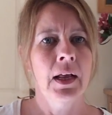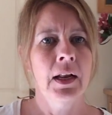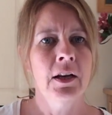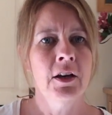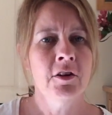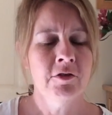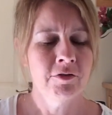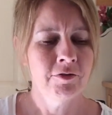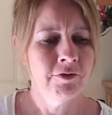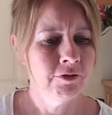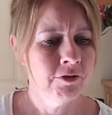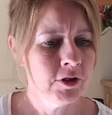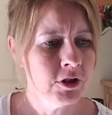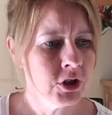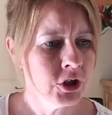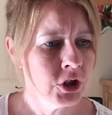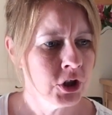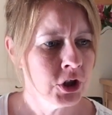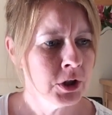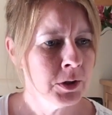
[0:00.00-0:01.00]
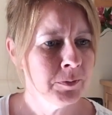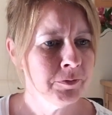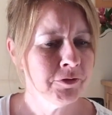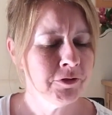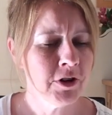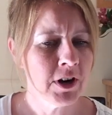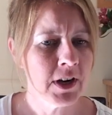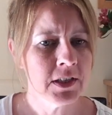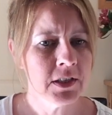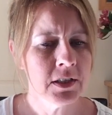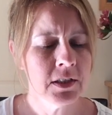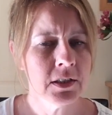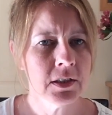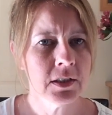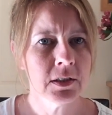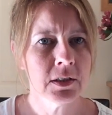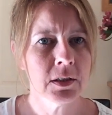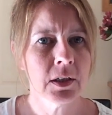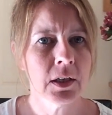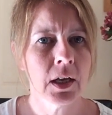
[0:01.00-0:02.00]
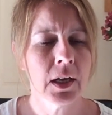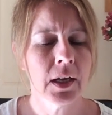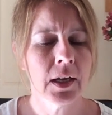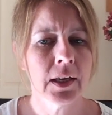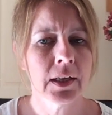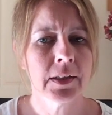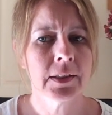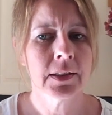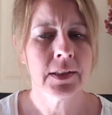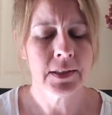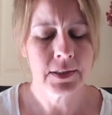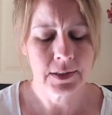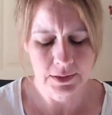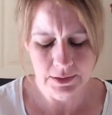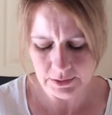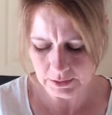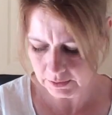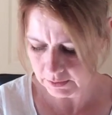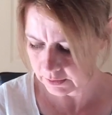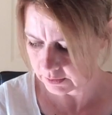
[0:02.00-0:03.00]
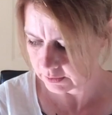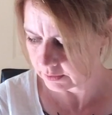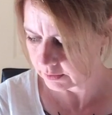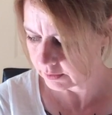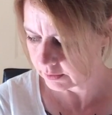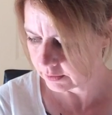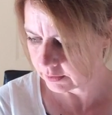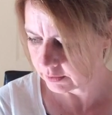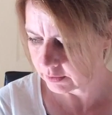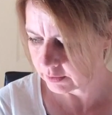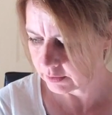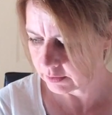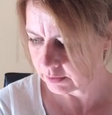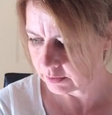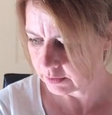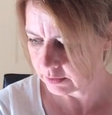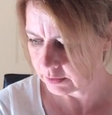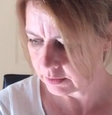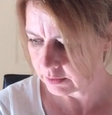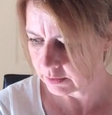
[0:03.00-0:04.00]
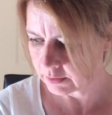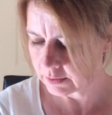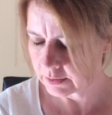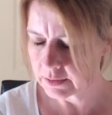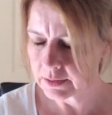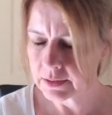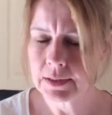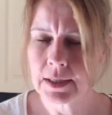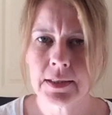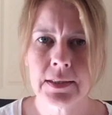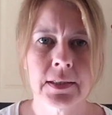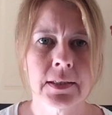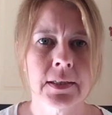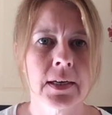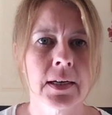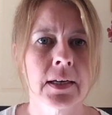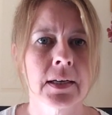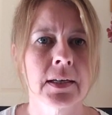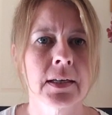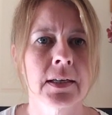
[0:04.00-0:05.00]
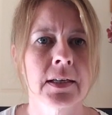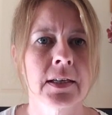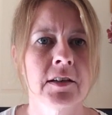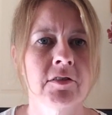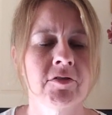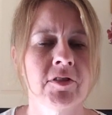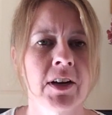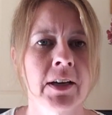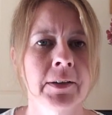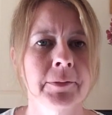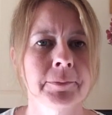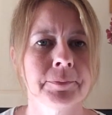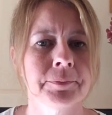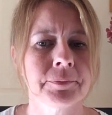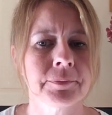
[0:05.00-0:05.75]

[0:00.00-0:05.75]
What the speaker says: Hello Flosstube friends, this is Saturday evening.